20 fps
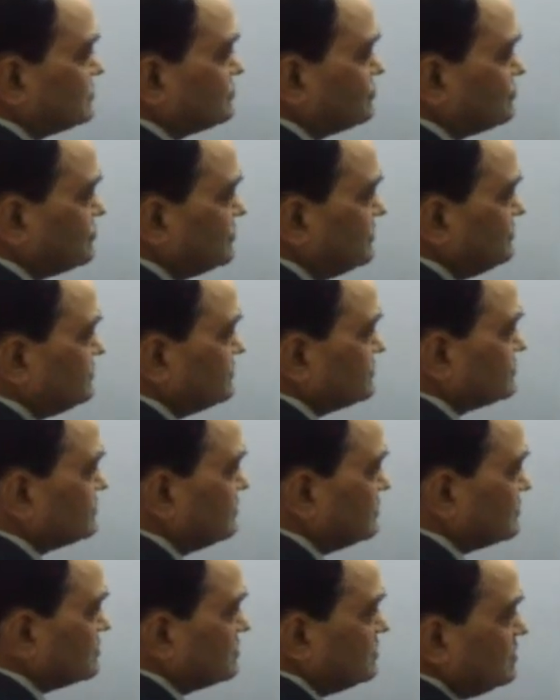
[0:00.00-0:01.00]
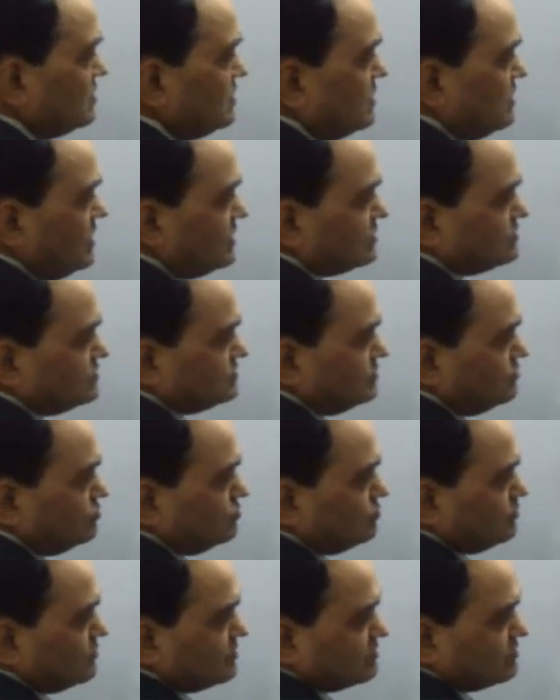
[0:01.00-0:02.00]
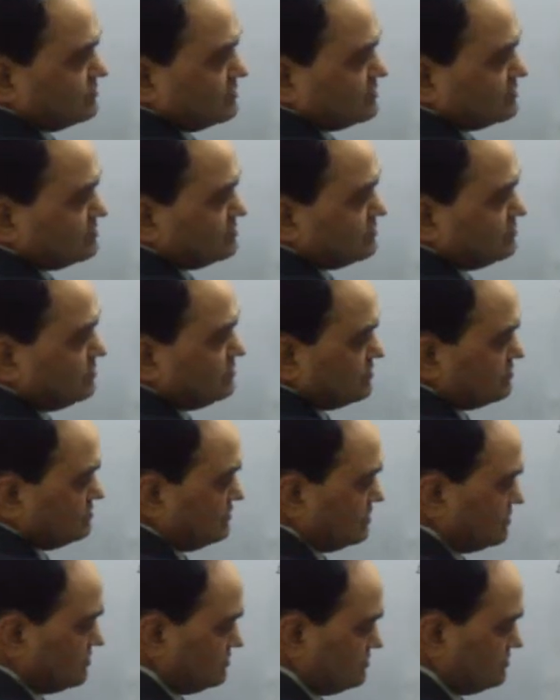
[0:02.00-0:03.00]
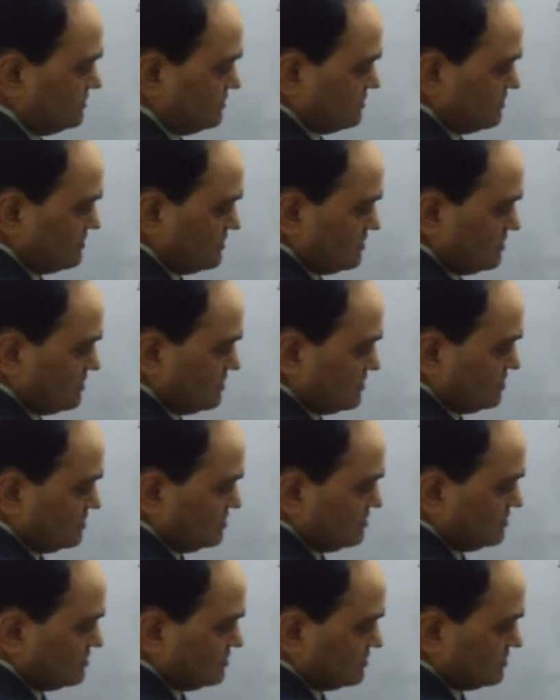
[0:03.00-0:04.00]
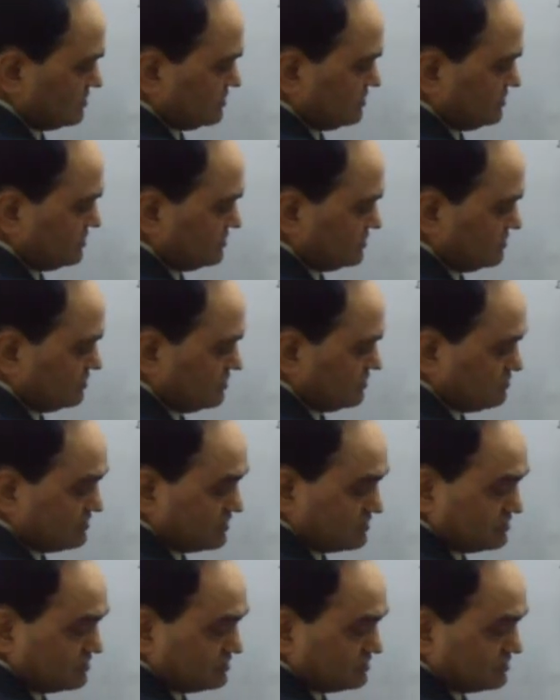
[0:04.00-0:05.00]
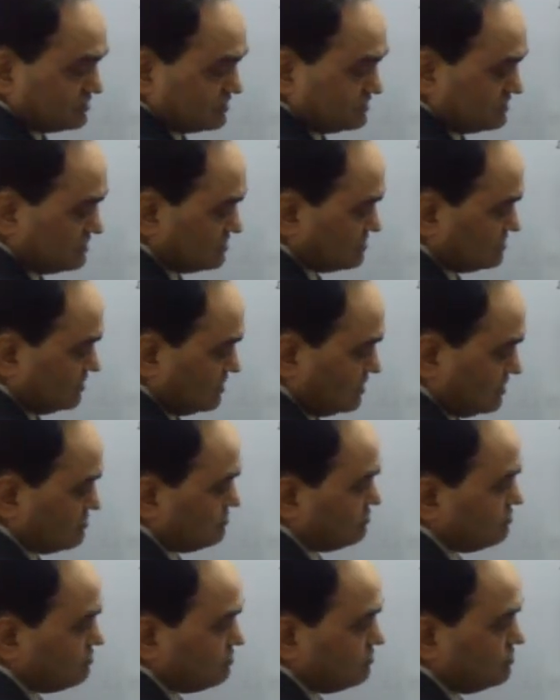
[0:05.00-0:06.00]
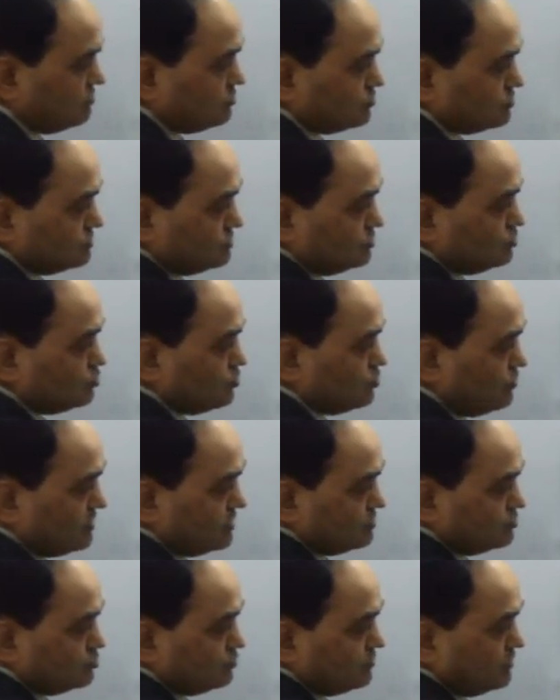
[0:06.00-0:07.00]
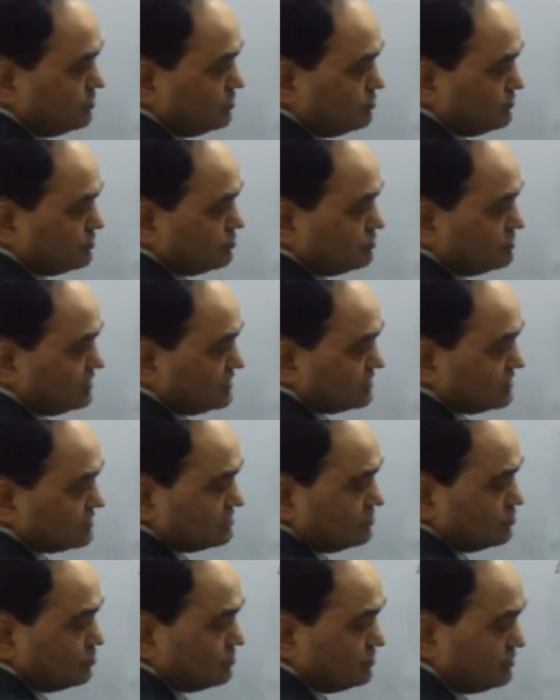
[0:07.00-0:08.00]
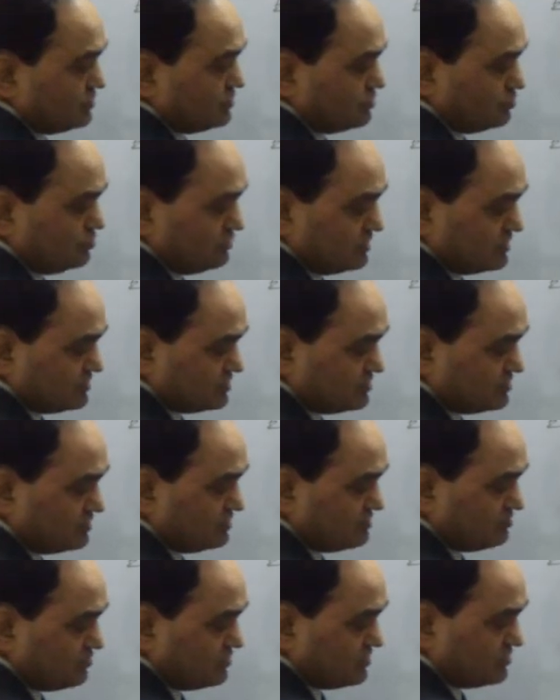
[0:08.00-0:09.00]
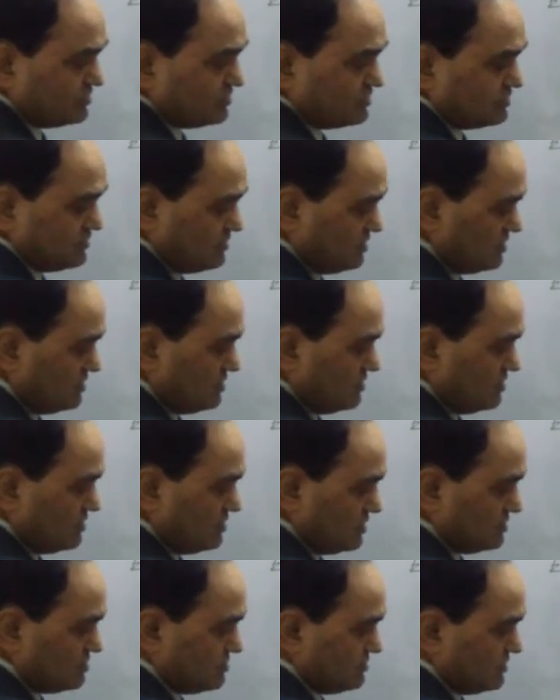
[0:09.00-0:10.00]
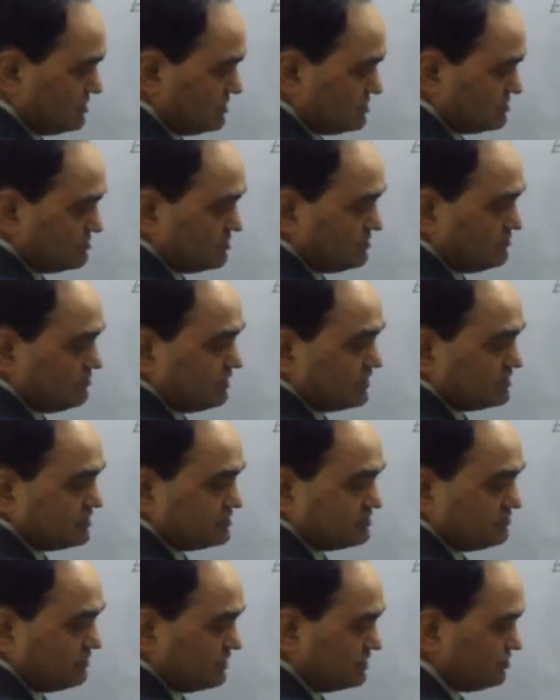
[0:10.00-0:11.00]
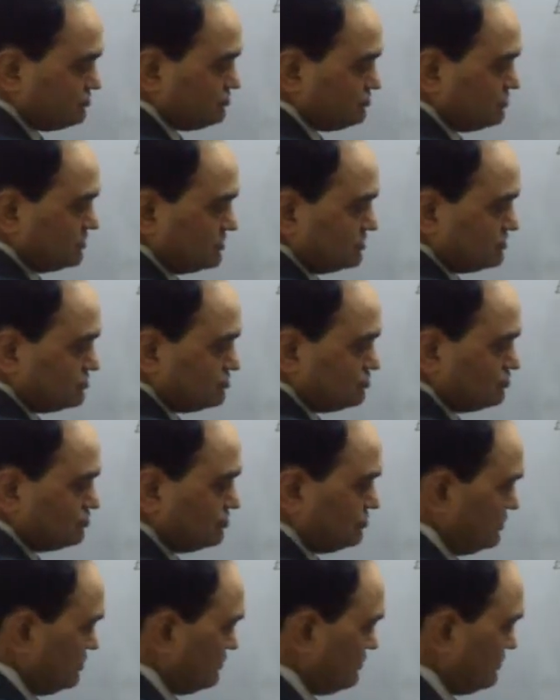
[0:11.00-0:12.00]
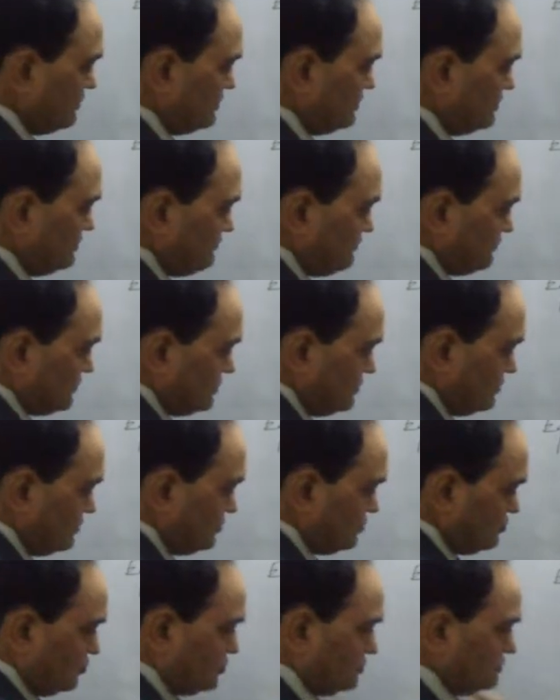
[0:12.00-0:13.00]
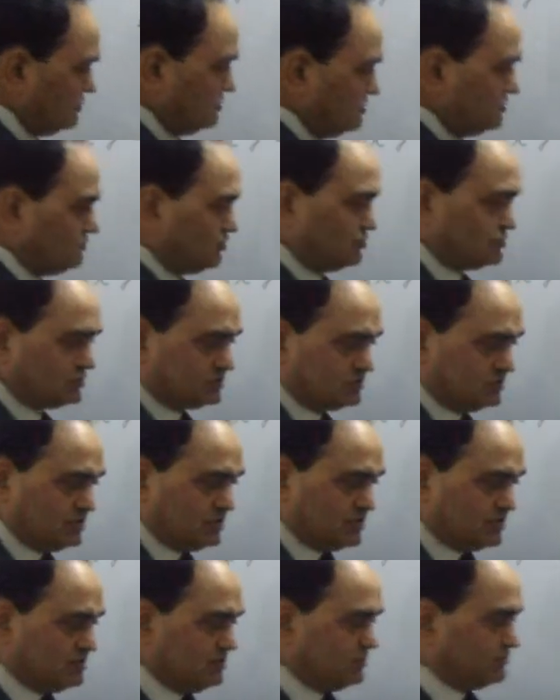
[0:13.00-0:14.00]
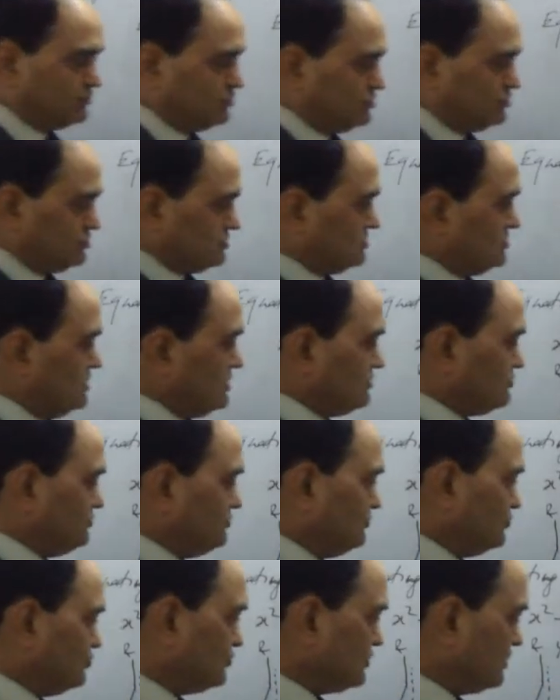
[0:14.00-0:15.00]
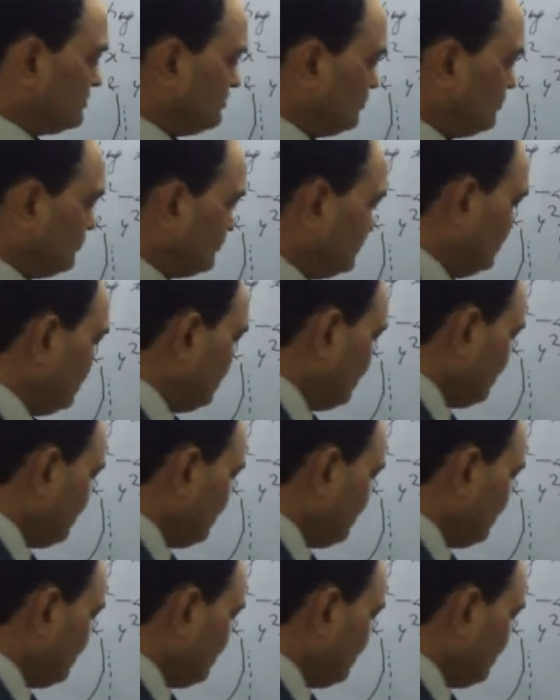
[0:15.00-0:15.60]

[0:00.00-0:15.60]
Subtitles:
so tangents are x equal to plus minus a plus minus b. Here the tangents here, but these tangents are not equivalent to value, because x cannot be equal to minus a and plus a, otherwise y square tends to infinity. Or these points, at these points asymptotes are possible.